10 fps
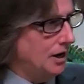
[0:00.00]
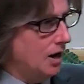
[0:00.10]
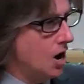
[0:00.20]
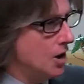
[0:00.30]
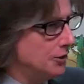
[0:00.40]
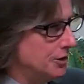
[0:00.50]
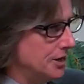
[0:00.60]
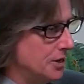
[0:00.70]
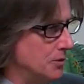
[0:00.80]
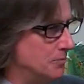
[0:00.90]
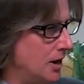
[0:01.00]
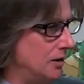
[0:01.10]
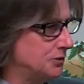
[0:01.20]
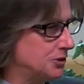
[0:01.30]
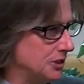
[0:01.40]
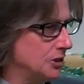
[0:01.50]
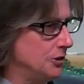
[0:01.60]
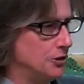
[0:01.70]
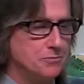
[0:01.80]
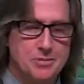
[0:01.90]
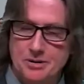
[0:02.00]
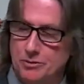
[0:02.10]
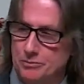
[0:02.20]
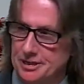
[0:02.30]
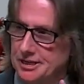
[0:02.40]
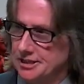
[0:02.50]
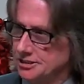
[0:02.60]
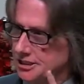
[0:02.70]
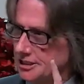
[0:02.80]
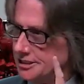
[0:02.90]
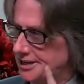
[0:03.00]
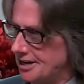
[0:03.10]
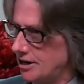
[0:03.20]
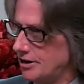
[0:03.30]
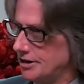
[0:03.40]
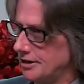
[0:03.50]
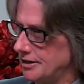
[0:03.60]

honored him above 600 people because he dared